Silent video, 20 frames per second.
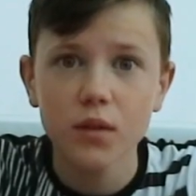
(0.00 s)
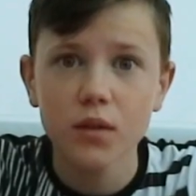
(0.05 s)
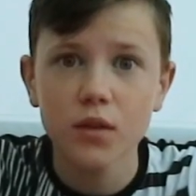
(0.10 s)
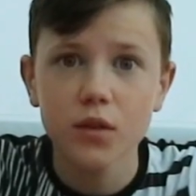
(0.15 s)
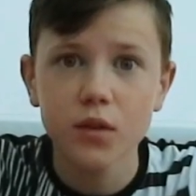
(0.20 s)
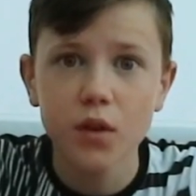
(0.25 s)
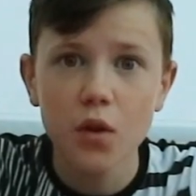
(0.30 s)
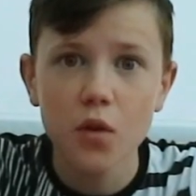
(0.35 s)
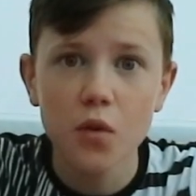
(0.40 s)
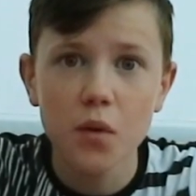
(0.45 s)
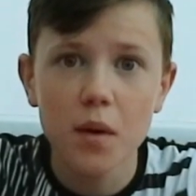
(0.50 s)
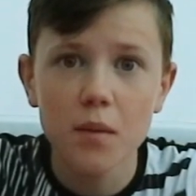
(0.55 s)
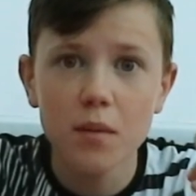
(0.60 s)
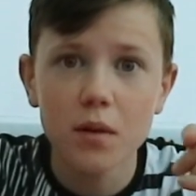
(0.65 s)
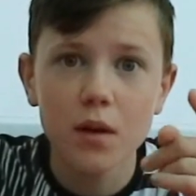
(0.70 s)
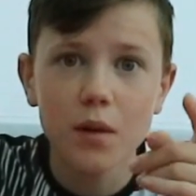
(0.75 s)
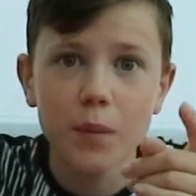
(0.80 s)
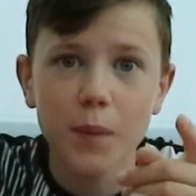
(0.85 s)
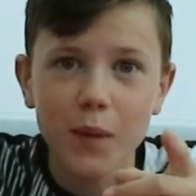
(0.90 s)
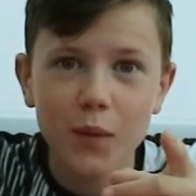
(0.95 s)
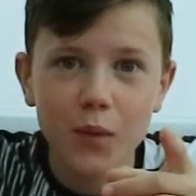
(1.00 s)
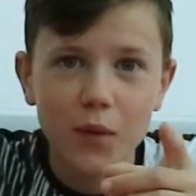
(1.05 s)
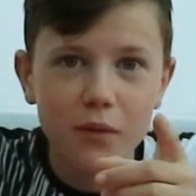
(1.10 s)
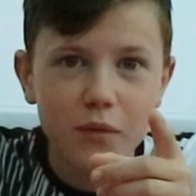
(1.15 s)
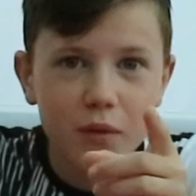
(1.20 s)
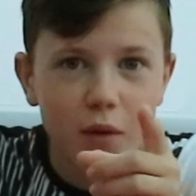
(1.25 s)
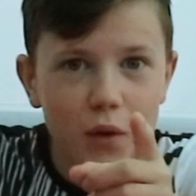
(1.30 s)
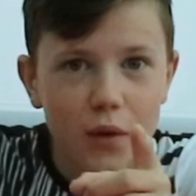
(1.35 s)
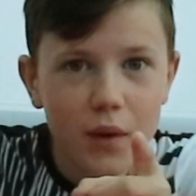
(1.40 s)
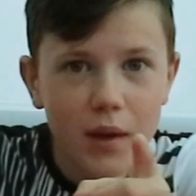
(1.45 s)
So I'm going to be
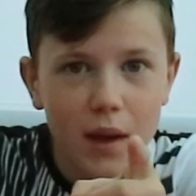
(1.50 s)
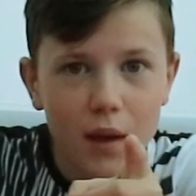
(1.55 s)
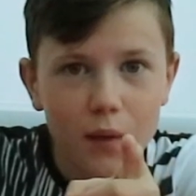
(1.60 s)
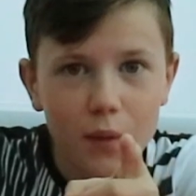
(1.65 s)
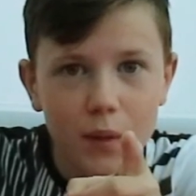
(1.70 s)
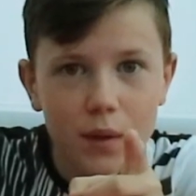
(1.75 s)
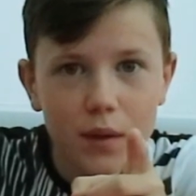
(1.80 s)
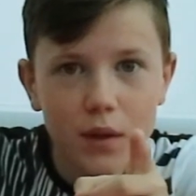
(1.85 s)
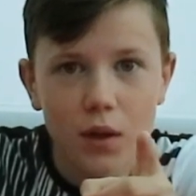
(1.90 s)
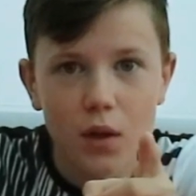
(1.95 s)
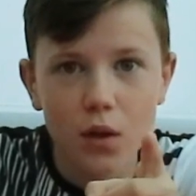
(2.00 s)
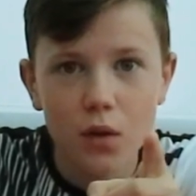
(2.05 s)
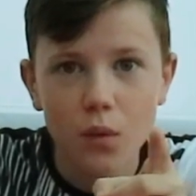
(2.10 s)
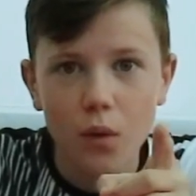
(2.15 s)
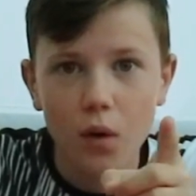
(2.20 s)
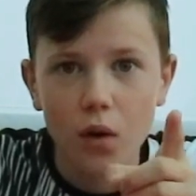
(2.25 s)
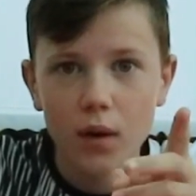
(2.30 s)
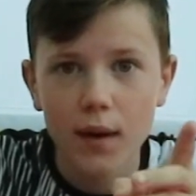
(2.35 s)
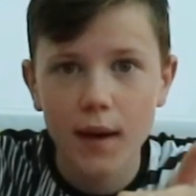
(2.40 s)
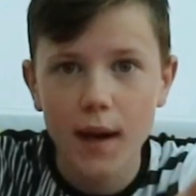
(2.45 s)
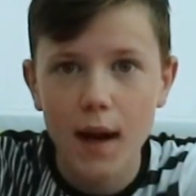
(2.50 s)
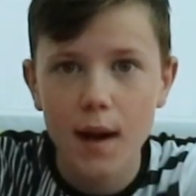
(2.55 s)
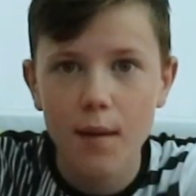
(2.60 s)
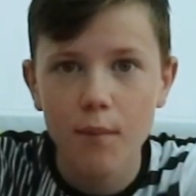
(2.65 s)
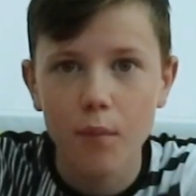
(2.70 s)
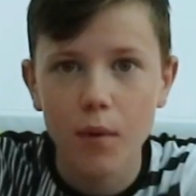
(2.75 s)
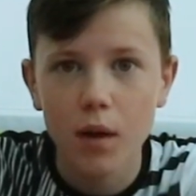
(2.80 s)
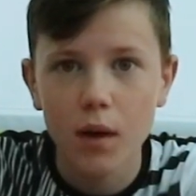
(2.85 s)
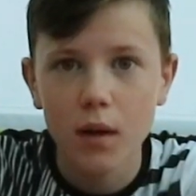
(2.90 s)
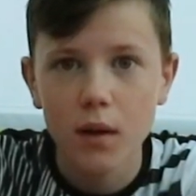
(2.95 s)
reviewing it with you on
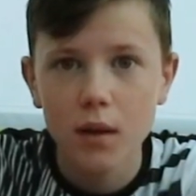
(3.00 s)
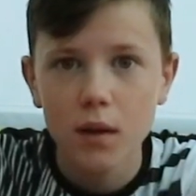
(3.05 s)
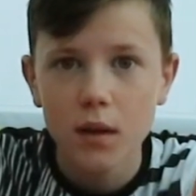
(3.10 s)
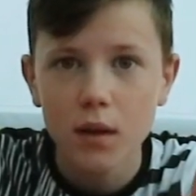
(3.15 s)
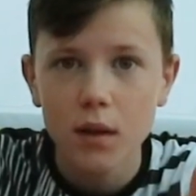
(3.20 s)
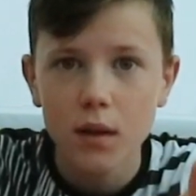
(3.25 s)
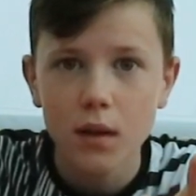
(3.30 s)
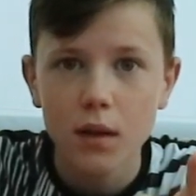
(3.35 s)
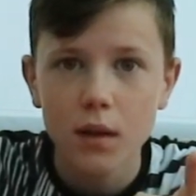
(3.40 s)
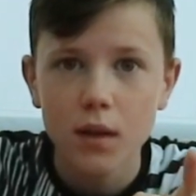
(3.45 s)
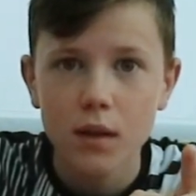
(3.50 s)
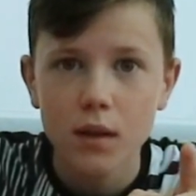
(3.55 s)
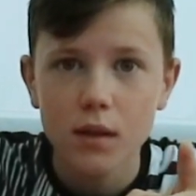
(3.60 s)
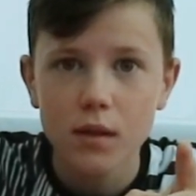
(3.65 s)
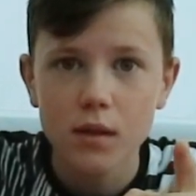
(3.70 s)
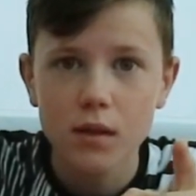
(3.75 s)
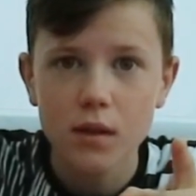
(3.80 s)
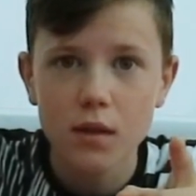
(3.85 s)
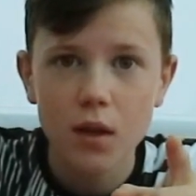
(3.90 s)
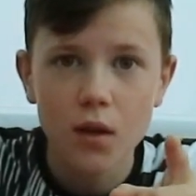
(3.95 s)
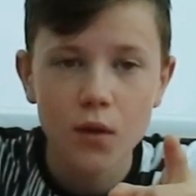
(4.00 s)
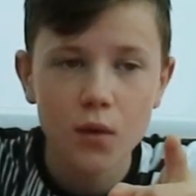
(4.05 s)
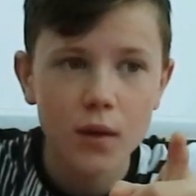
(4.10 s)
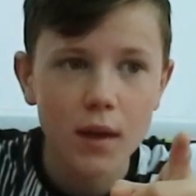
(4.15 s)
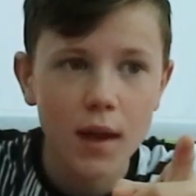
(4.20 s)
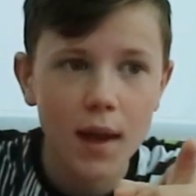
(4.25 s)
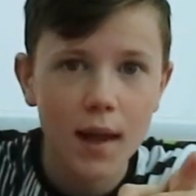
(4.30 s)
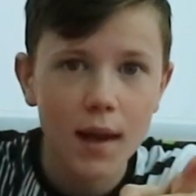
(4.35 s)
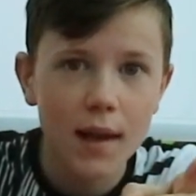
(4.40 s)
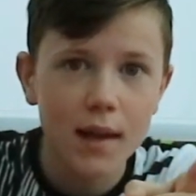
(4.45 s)
camera, so
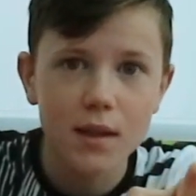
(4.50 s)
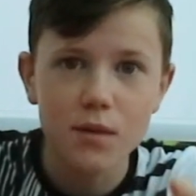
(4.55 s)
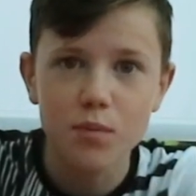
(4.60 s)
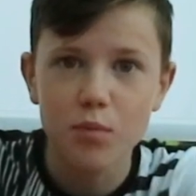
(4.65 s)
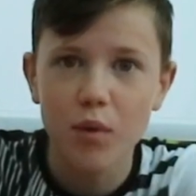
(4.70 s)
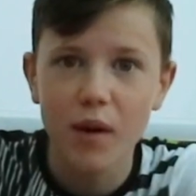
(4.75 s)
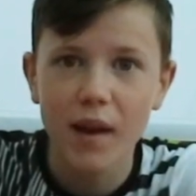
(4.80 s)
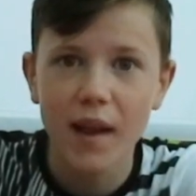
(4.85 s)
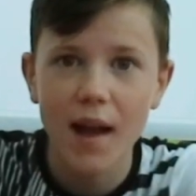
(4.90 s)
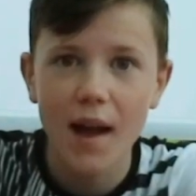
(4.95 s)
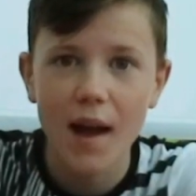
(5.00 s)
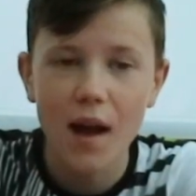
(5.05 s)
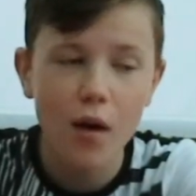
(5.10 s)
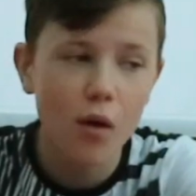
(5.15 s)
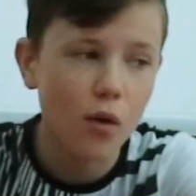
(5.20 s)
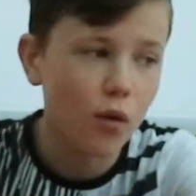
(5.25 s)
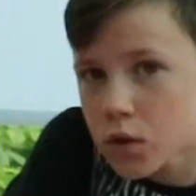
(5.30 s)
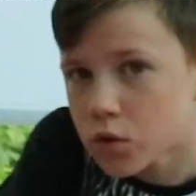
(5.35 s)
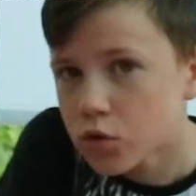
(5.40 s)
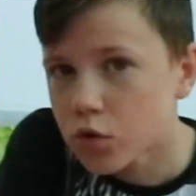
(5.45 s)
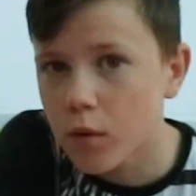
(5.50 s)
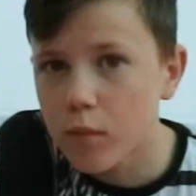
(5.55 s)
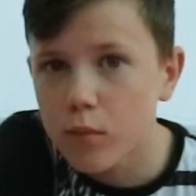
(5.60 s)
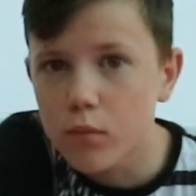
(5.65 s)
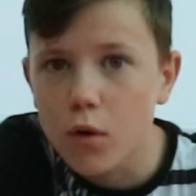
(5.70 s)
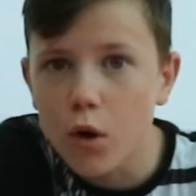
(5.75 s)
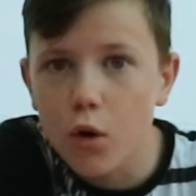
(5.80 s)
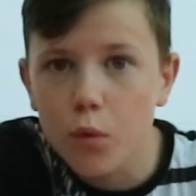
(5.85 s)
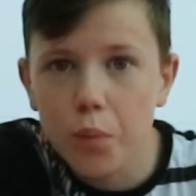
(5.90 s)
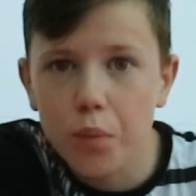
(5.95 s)
yeah, let's bring it out.
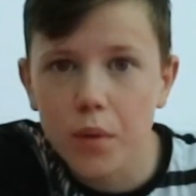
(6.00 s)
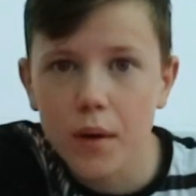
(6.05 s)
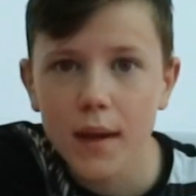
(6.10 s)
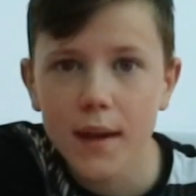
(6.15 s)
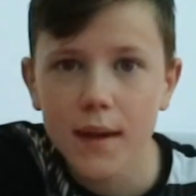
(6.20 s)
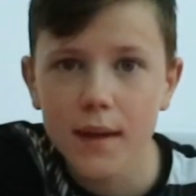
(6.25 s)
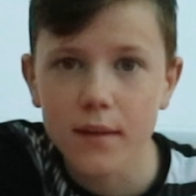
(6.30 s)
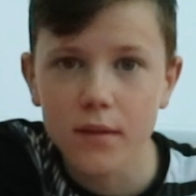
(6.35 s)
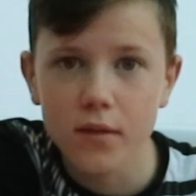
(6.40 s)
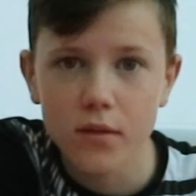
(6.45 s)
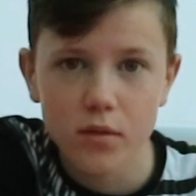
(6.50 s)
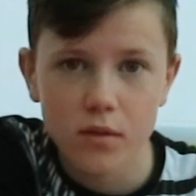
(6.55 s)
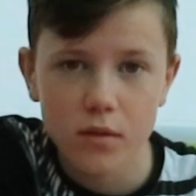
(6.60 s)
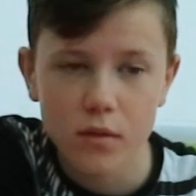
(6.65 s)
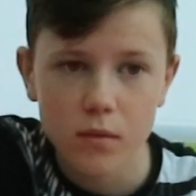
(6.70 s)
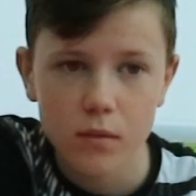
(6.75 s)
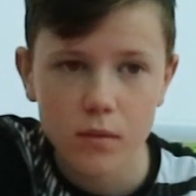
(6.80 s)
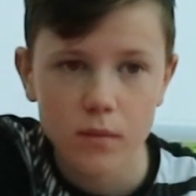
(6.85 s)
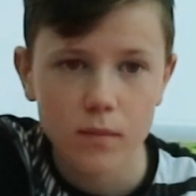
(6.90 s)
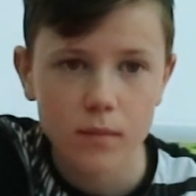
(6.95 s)
Drum roll please.